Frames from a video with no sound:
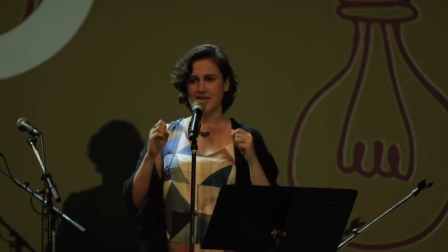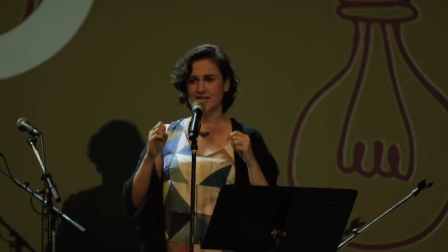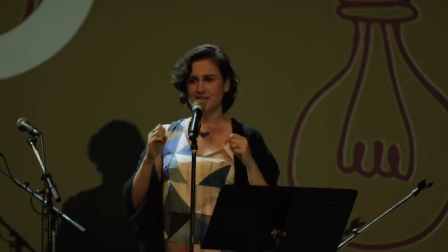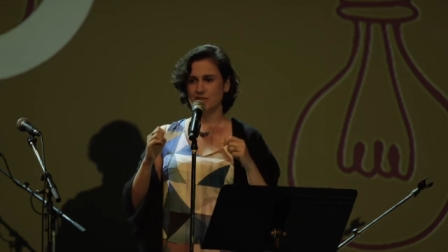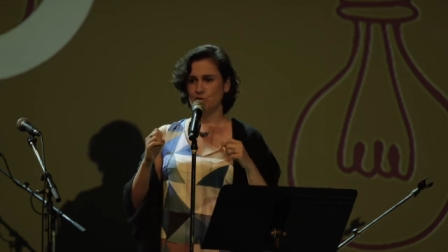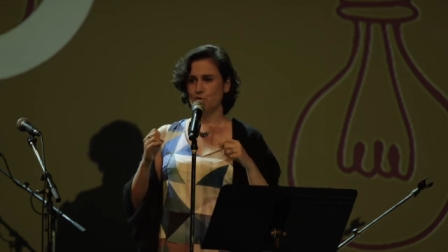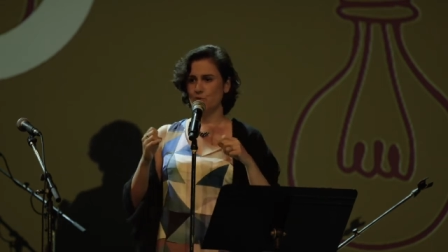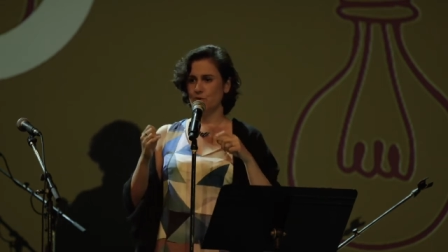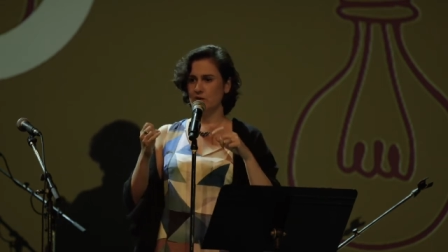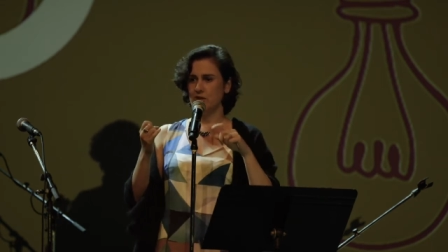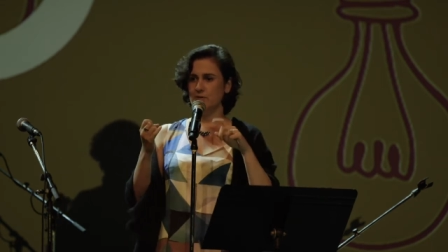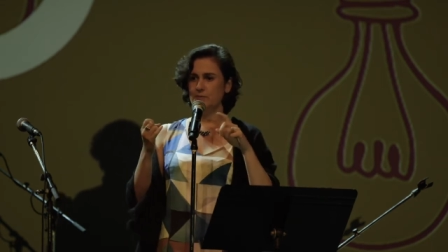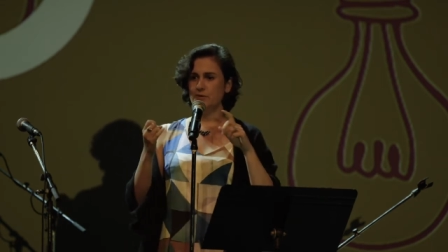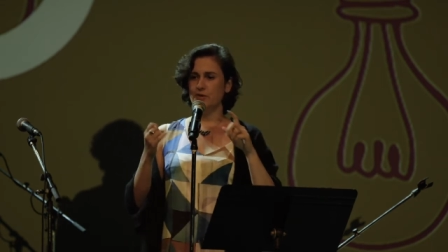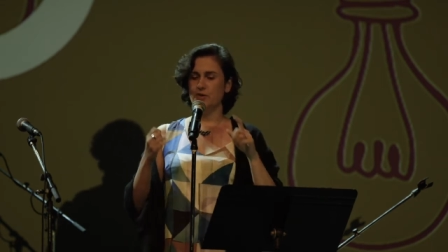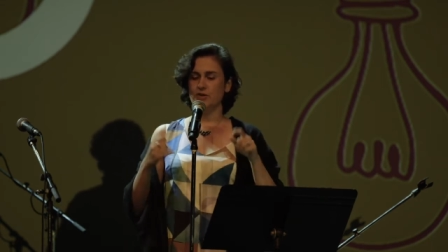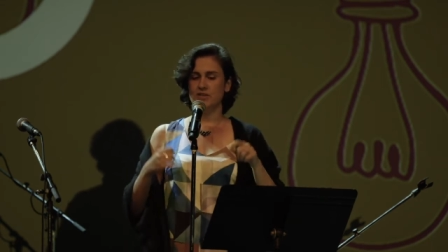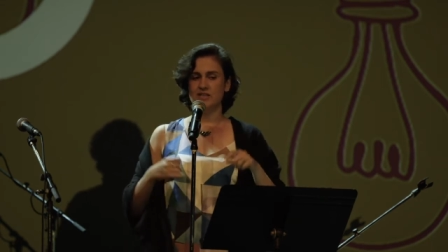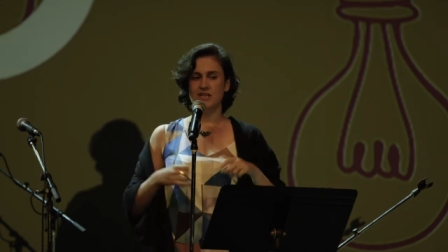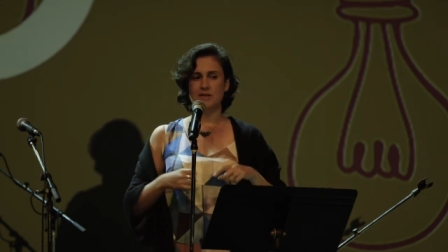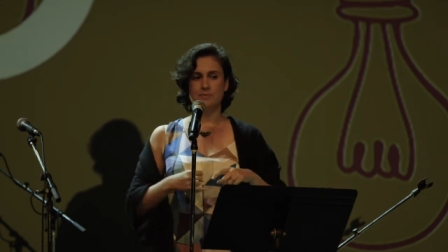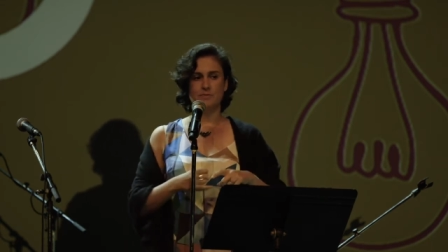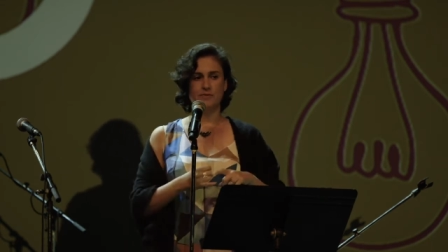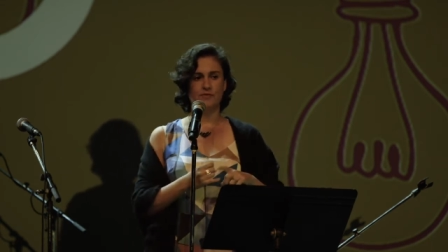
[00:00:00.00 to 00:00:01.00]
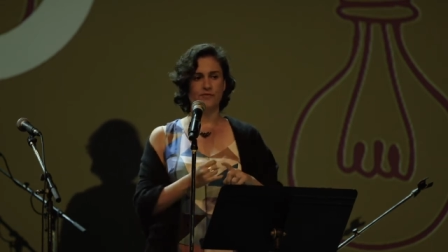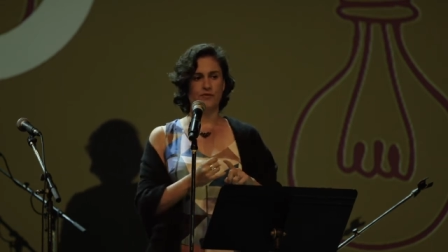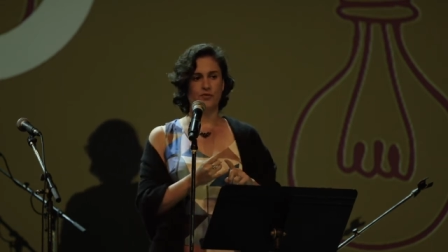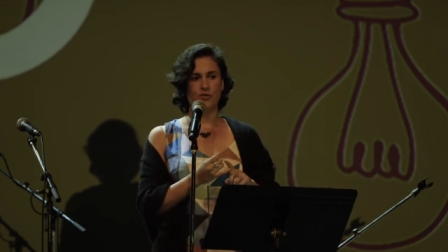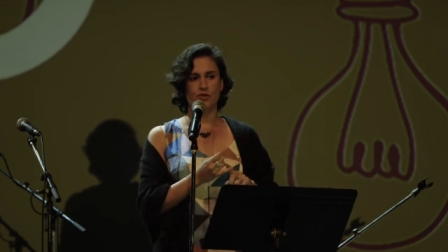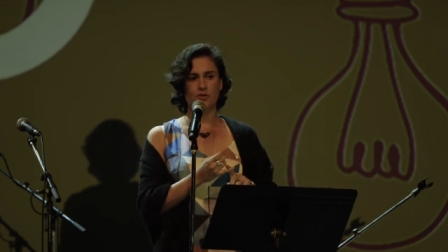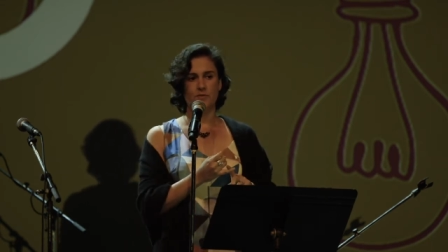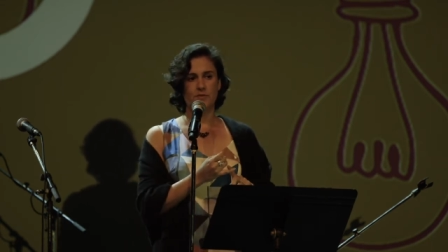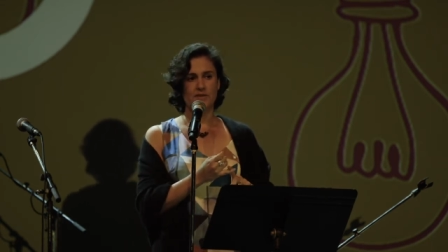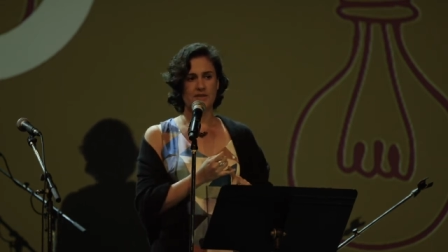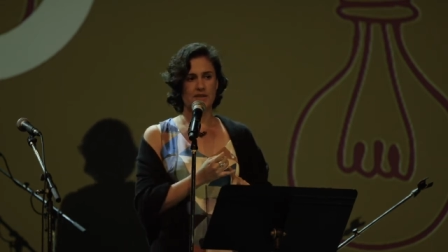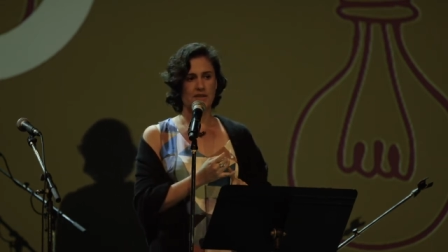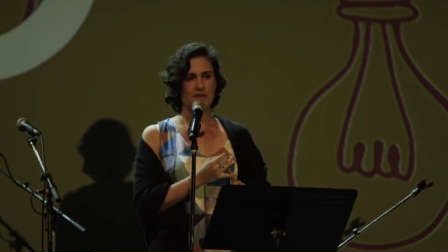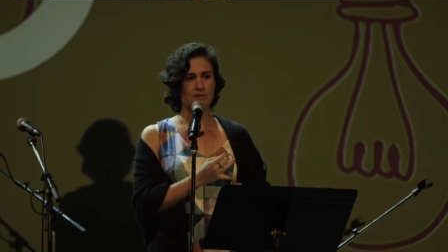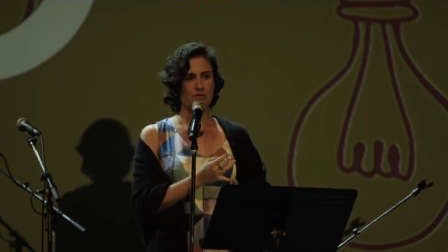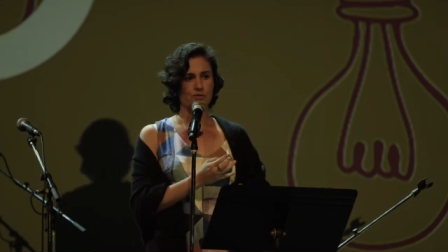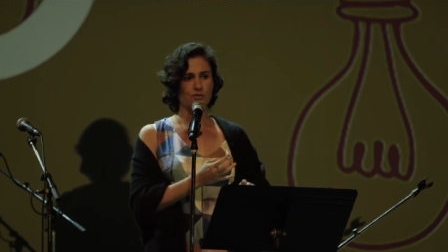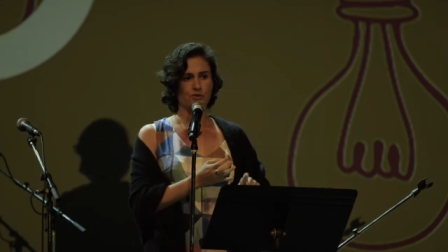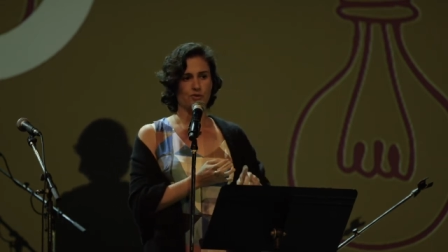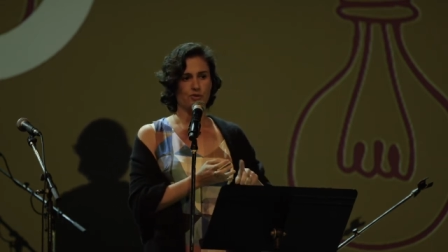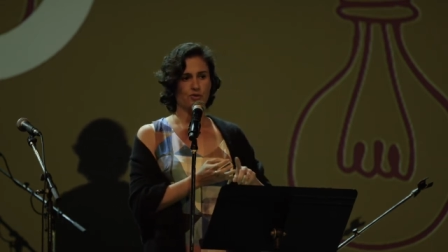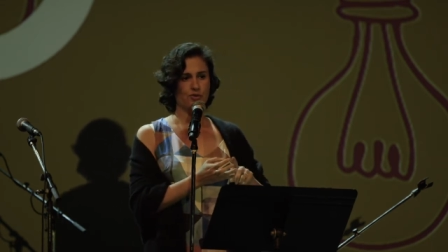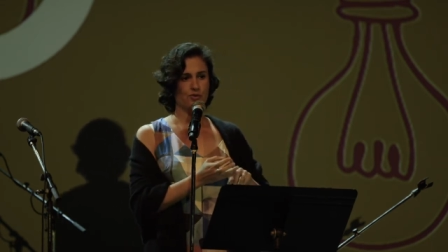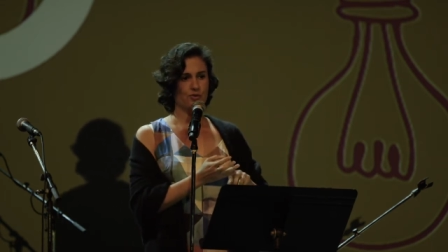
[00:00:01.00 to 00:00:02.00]
as it were, because they performed in
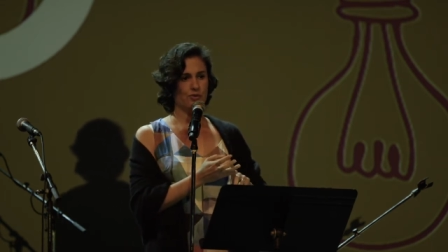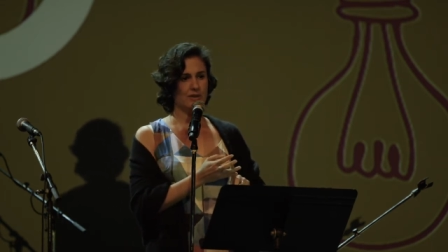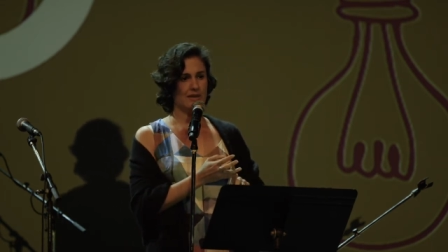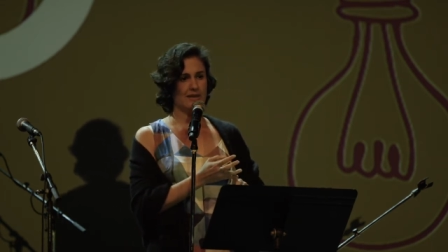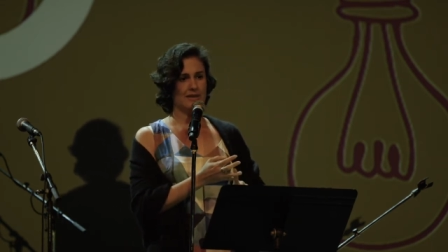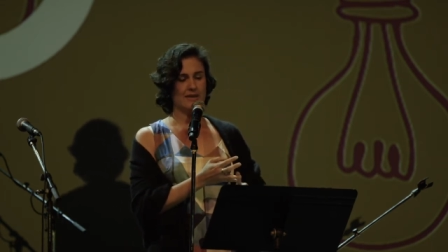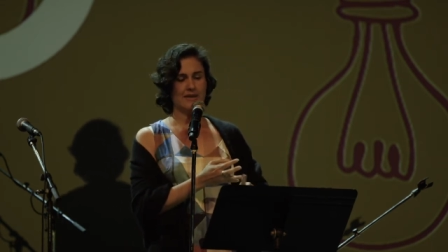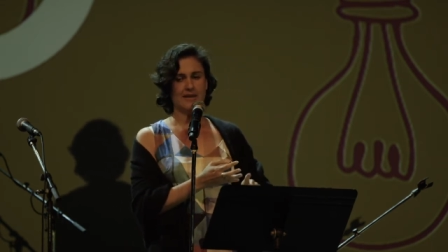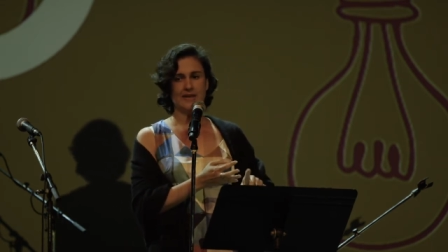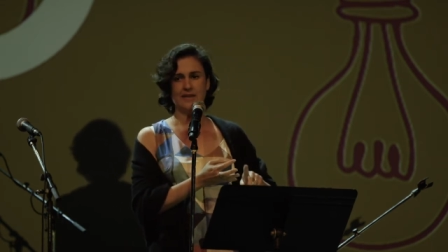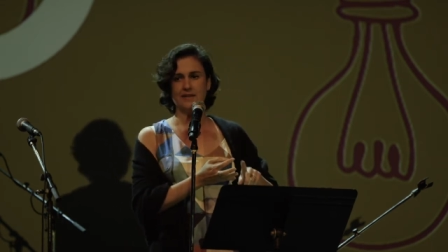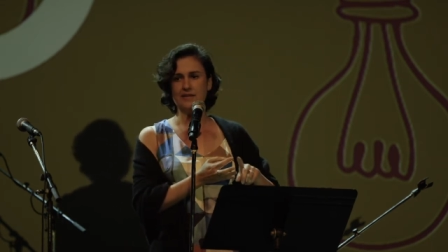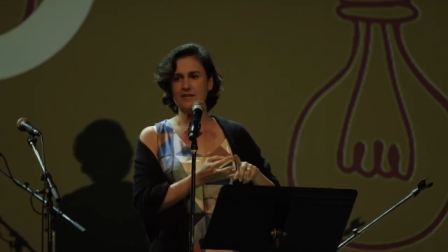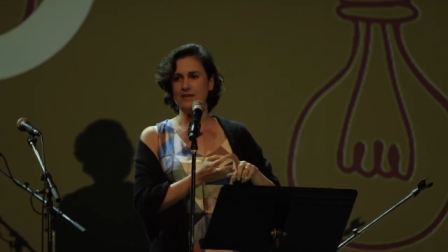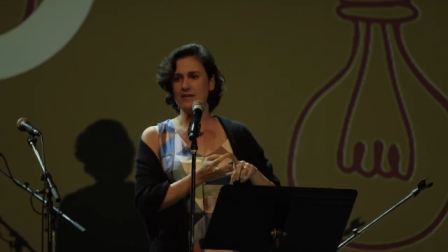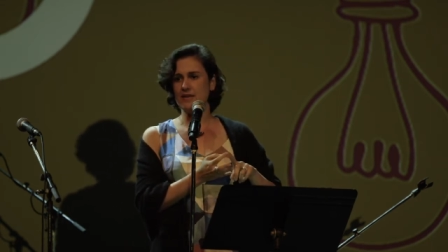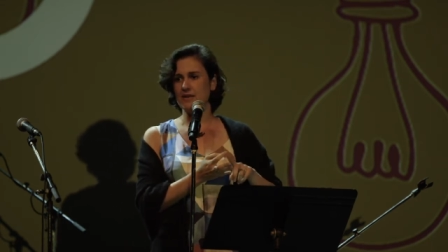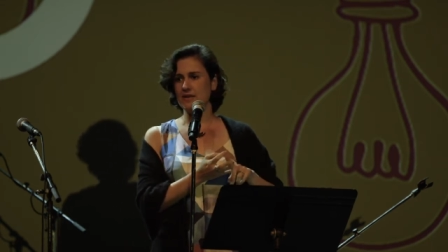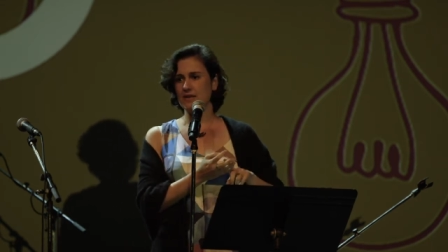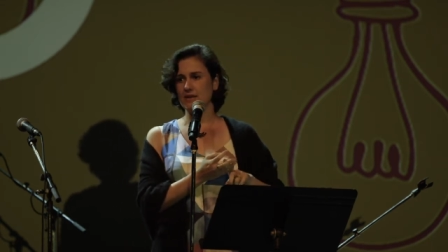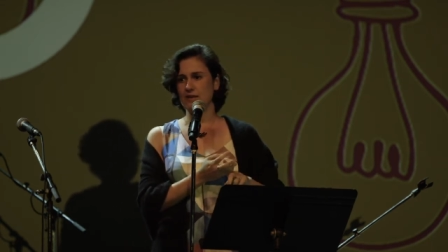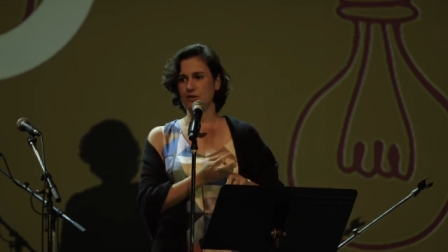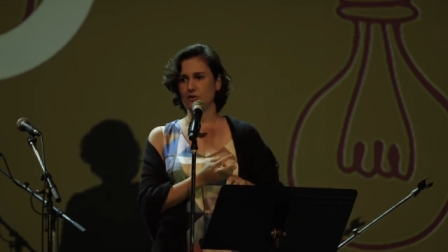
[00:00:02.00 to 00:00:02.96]
Urdu, in Hindi,